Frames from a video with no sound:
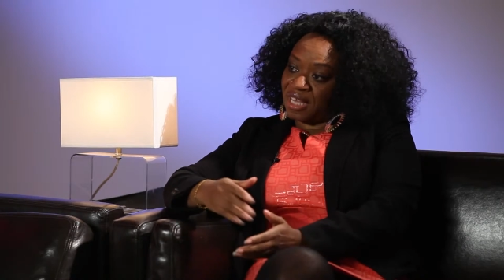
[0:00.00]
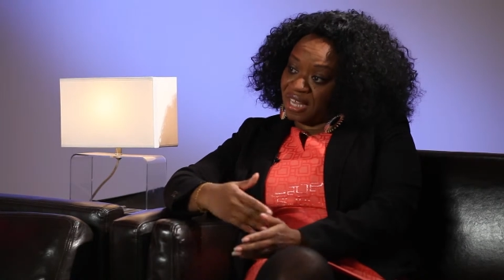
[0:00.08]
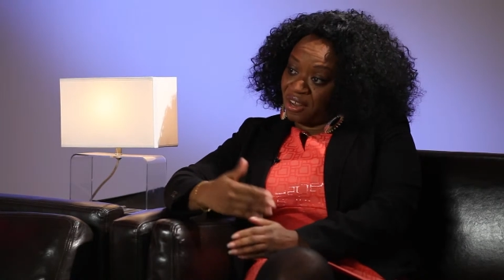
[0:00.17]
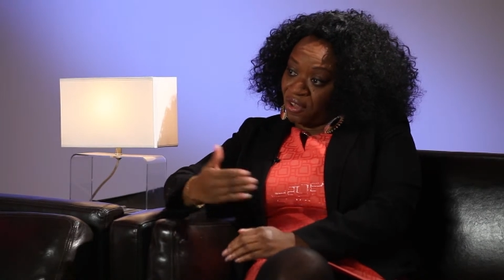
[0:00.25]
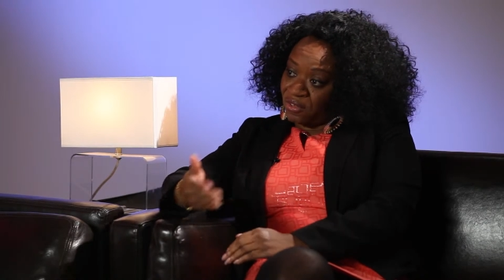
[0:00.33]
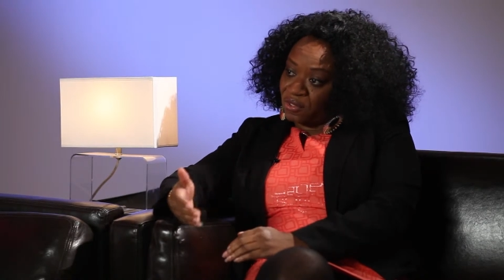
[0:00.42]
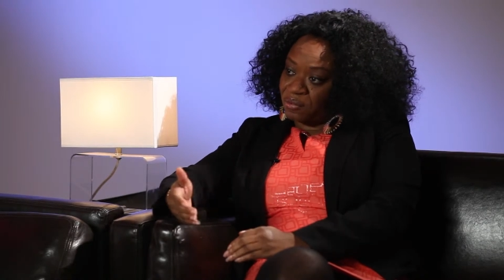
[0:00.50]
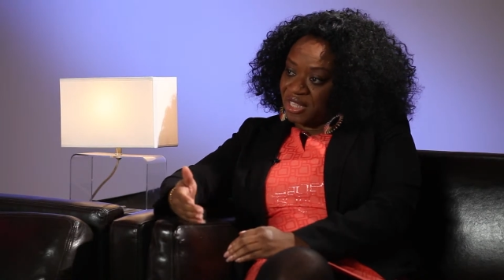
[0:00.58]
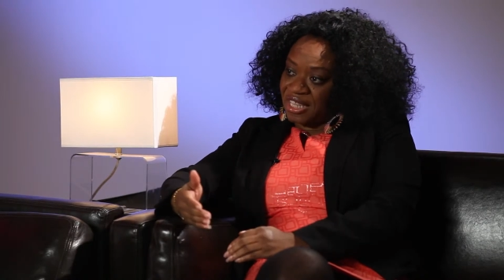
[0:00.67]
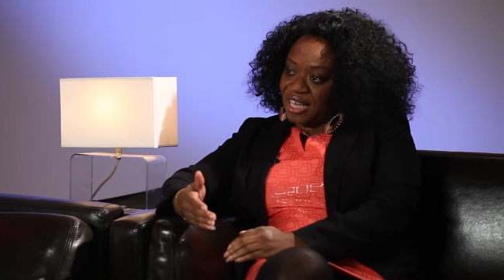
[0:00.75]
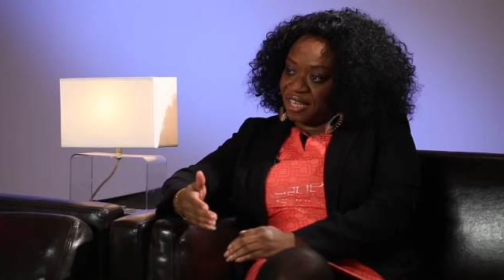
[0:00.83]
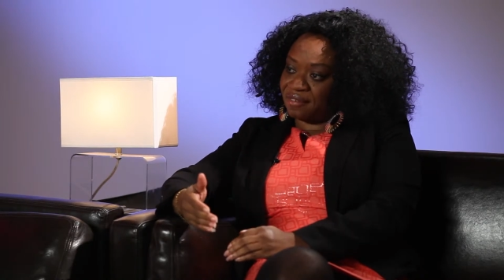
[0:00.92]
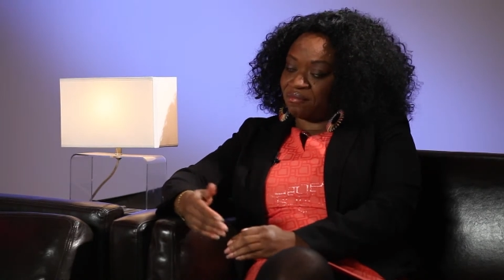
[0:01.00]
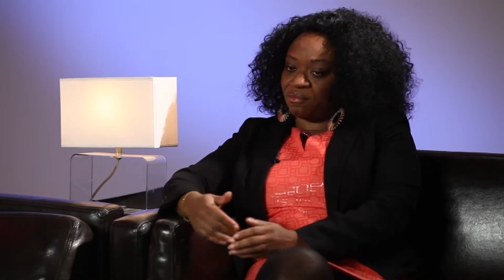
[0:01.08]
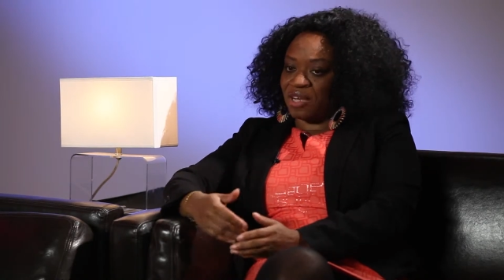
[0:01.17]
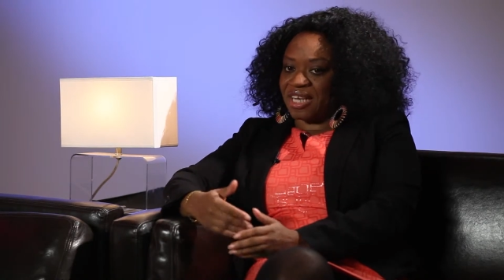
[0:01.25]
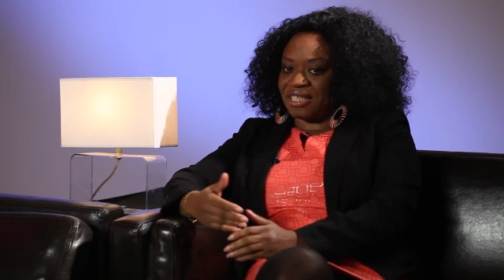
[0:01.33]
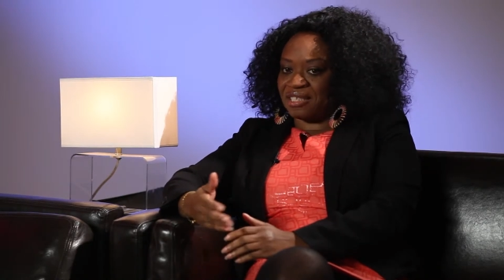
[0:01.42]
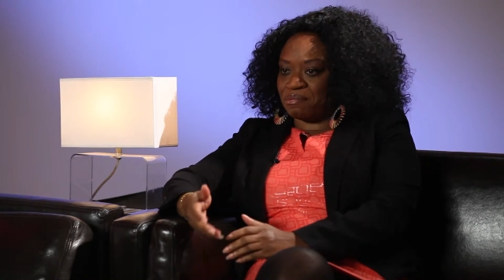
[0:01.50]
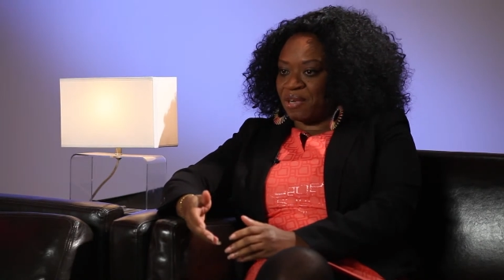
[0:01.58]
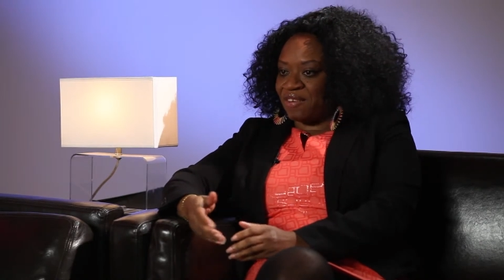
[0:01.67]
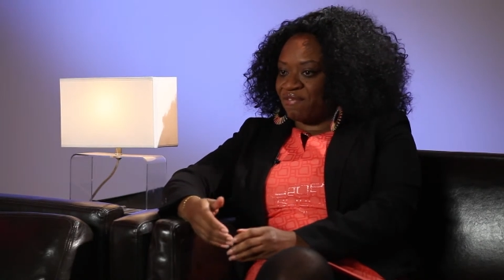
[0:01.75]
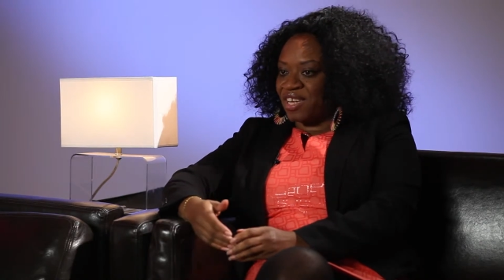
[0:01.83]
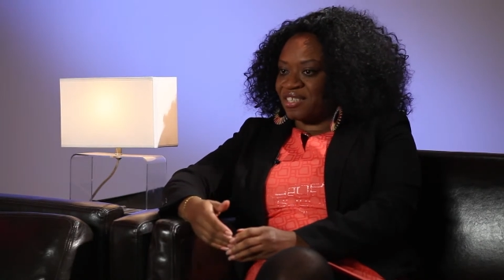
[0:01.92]
and also with that, when I did my
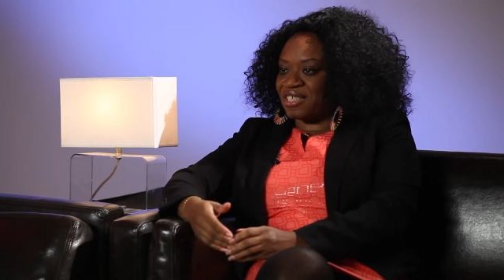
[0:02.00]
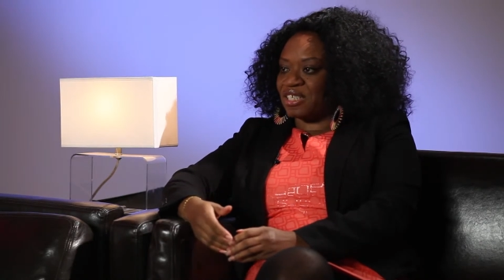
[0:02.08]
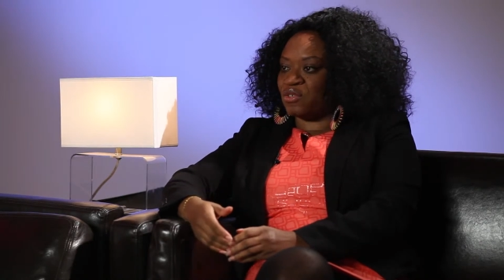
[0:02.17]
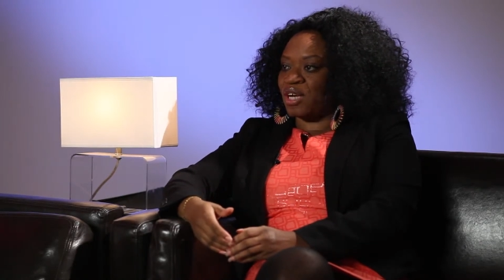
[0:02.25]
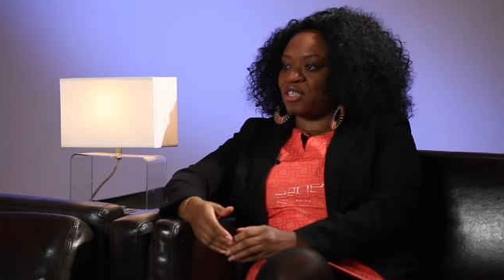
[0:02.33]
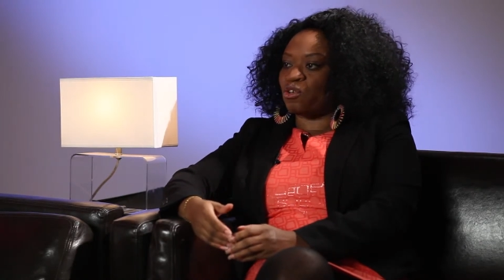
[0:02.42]
events, I tried to